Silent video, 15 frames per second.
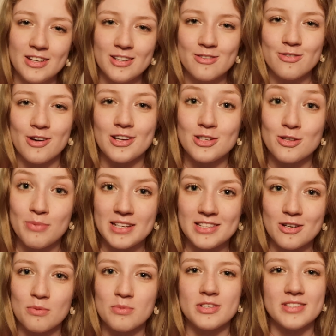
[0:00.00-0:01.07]
find your best
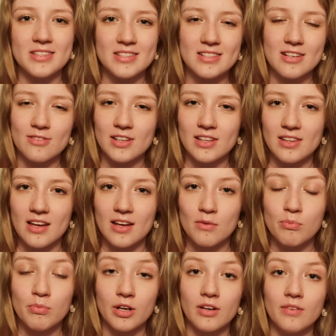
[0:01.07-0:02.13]
options and stuff like that.
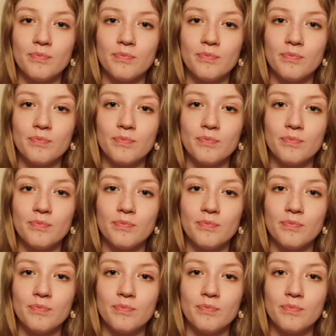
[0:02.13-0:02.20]
But